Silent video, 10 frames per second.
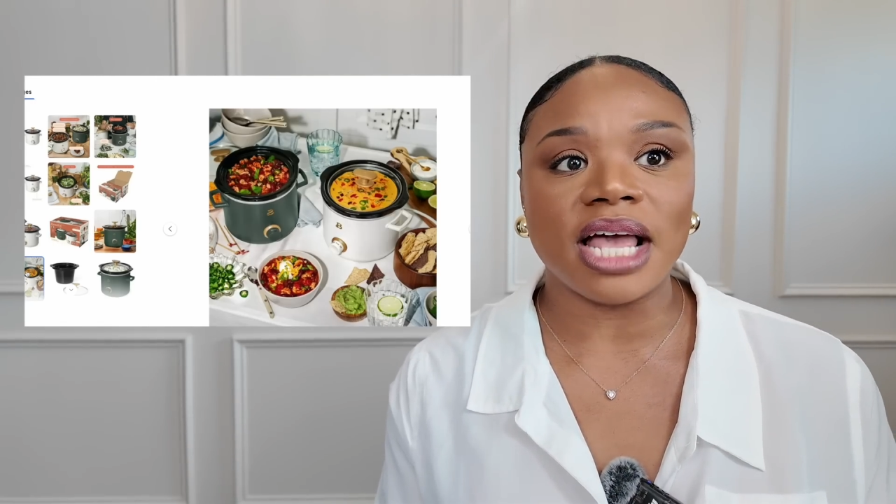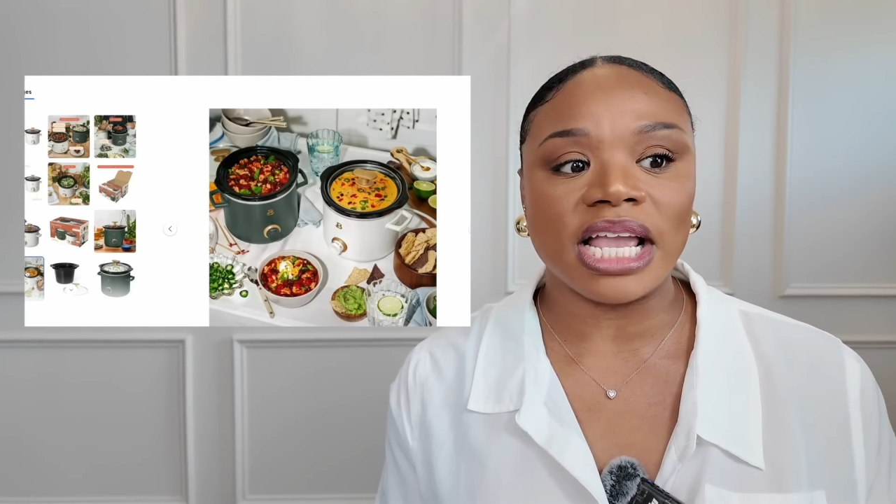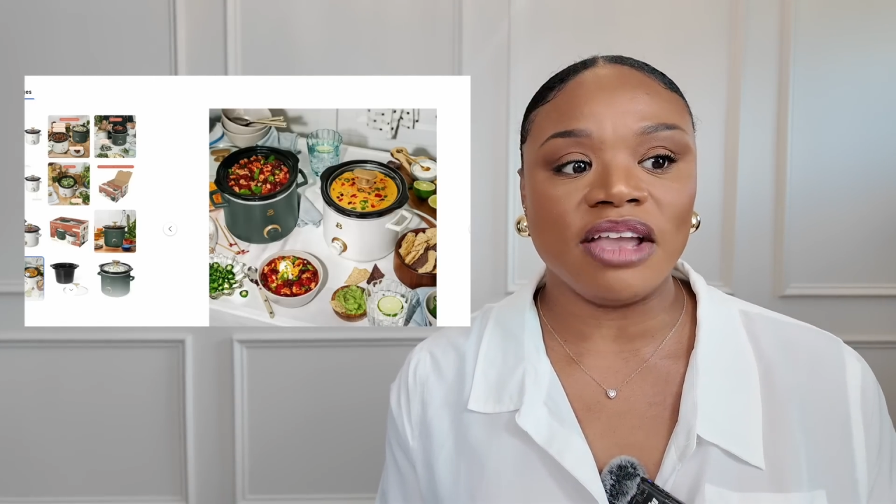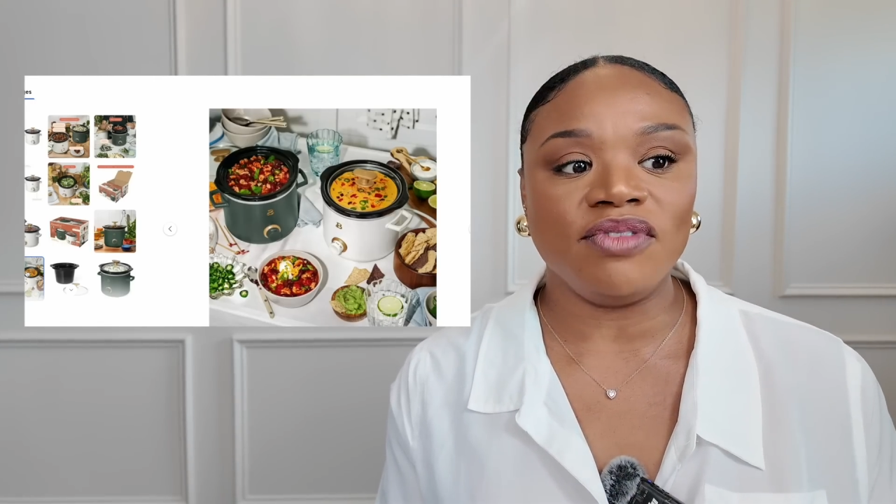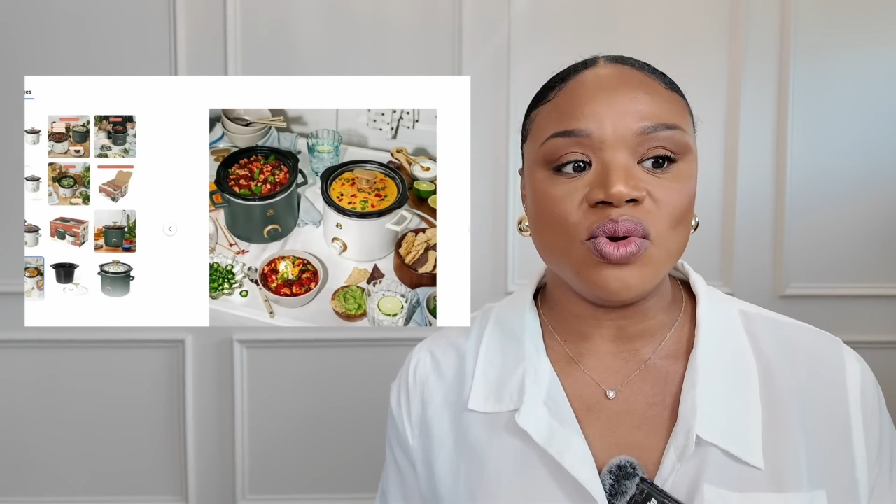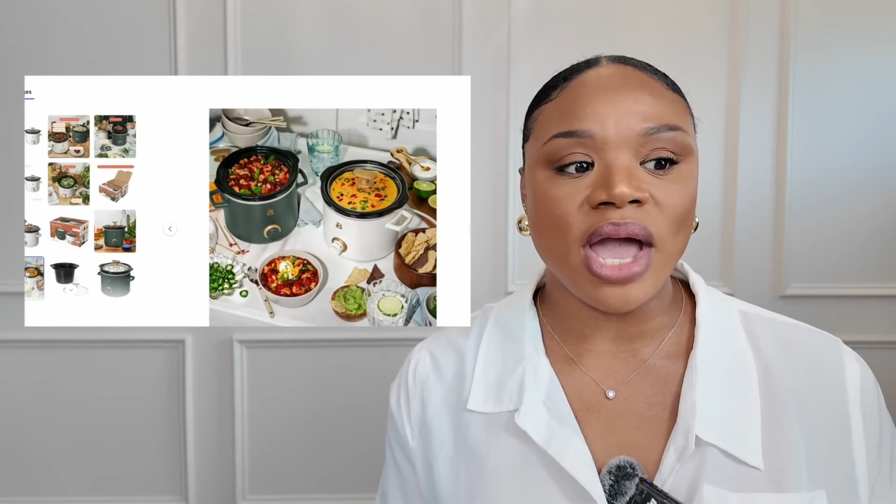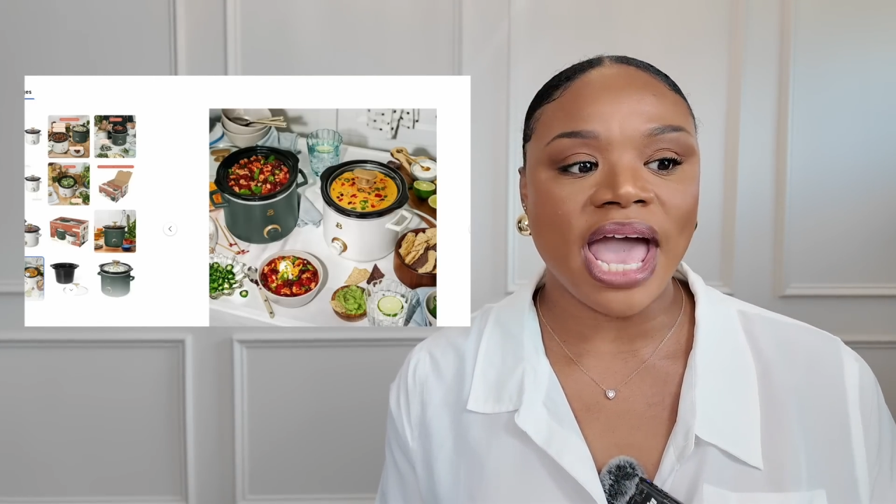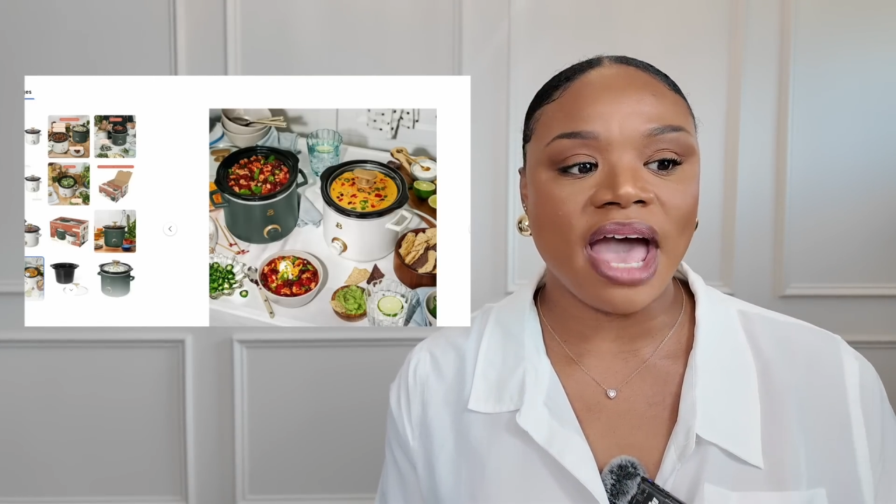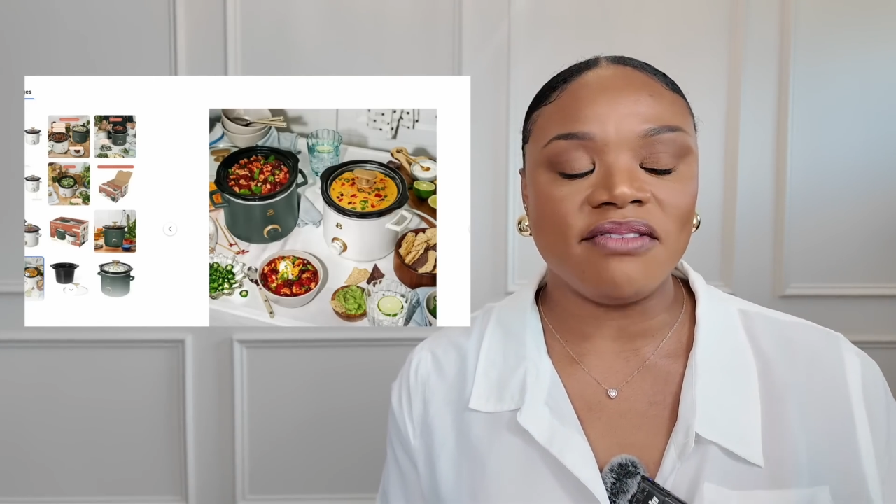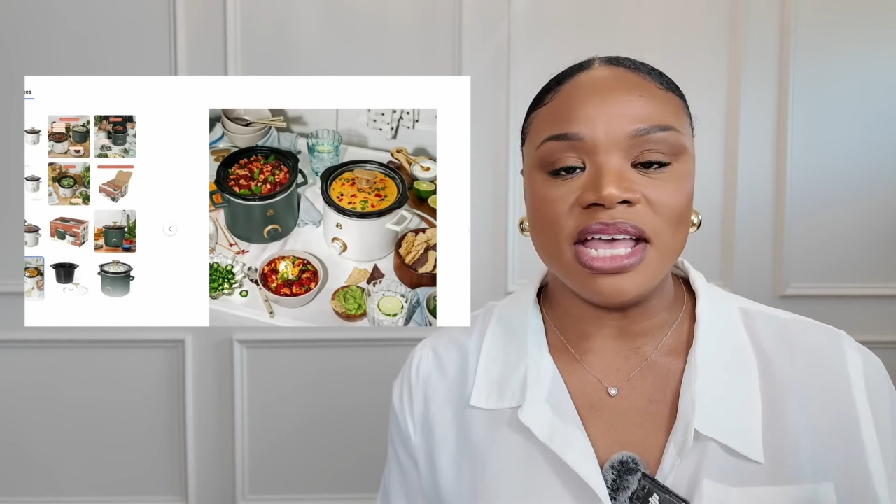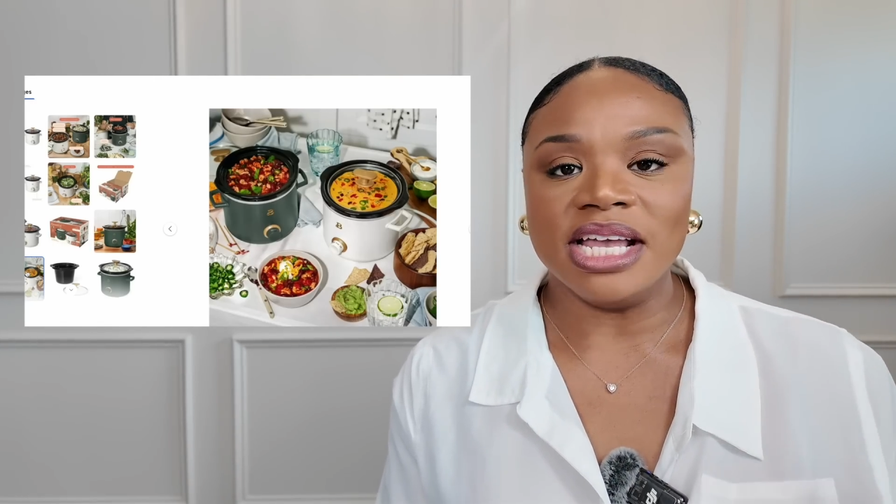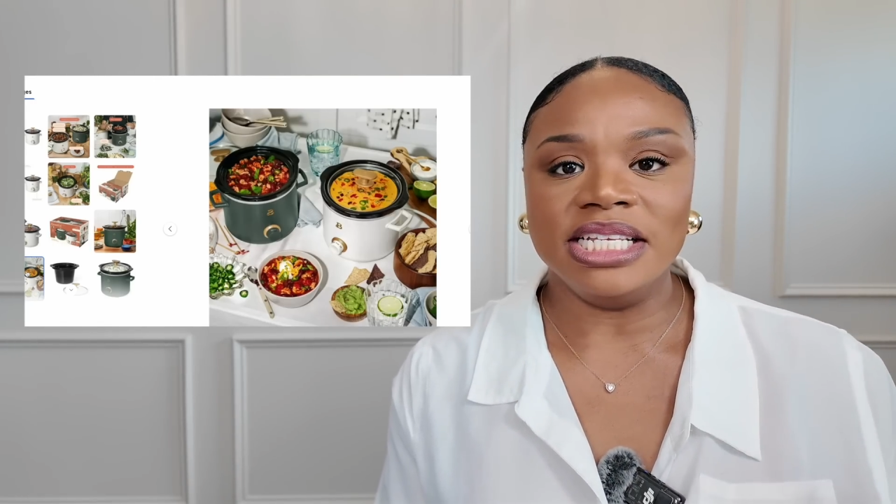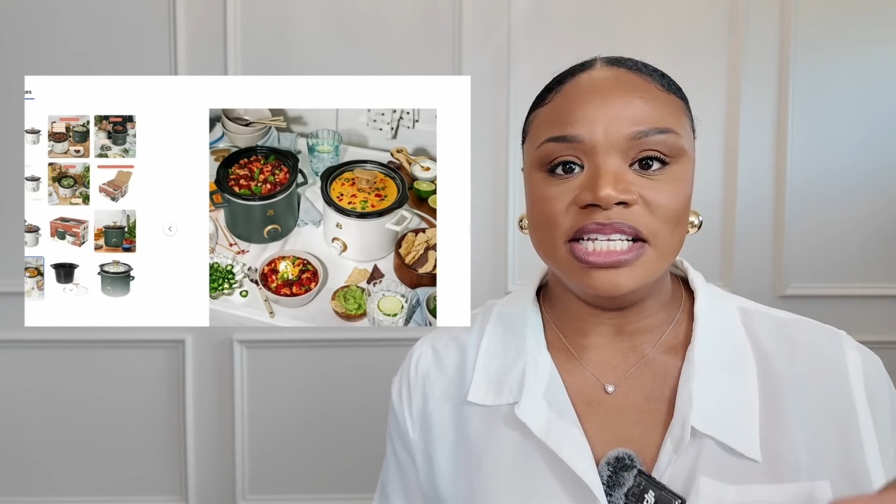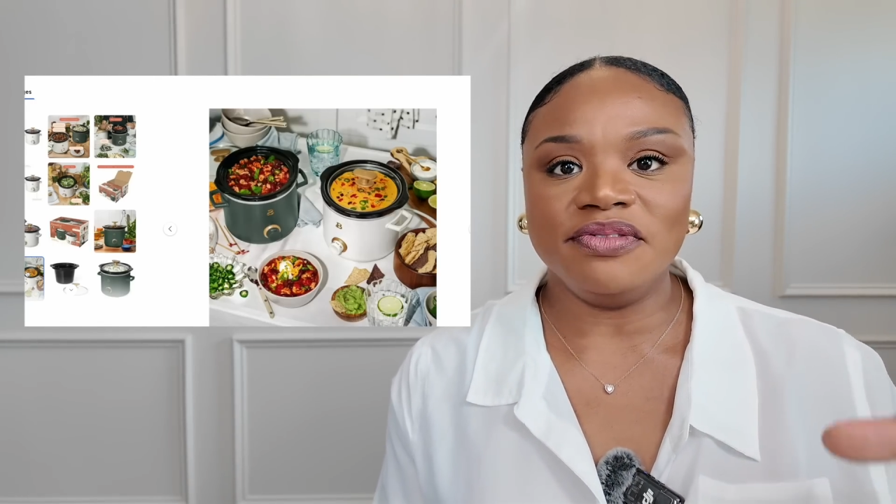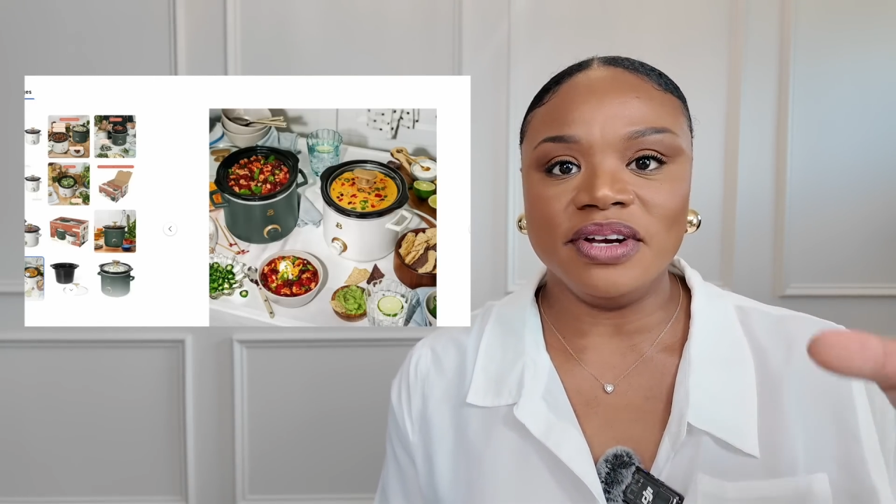Like if you have
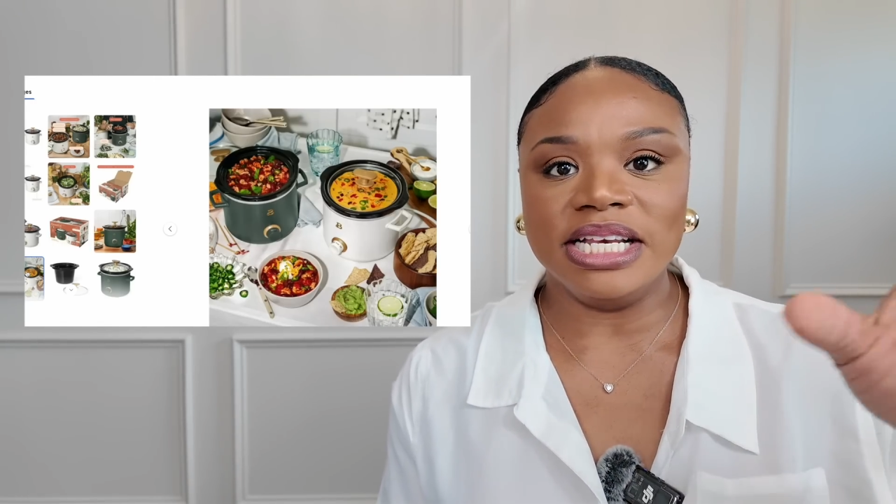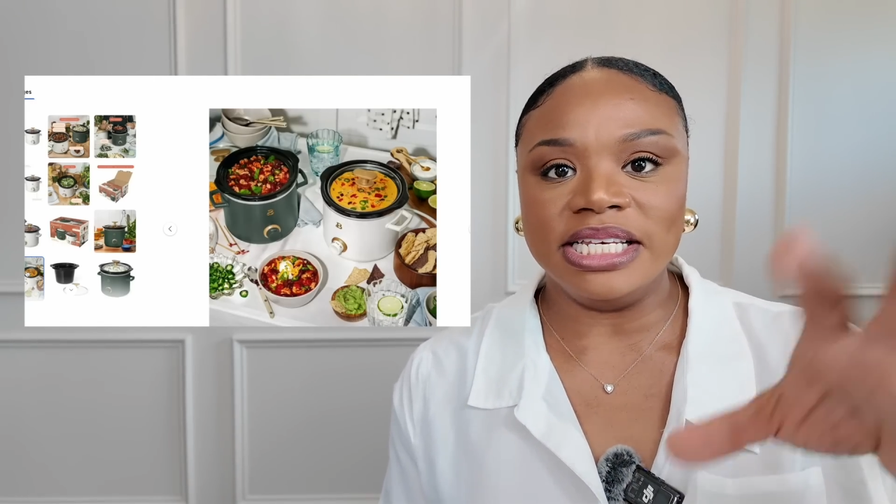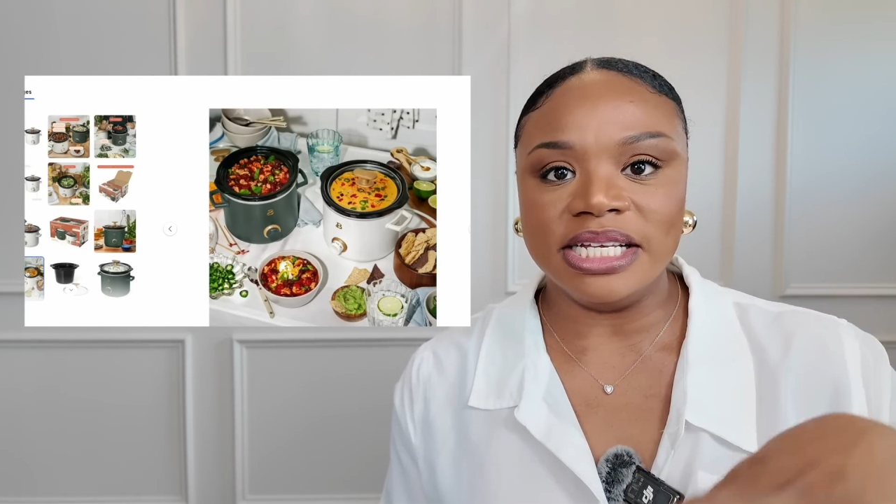different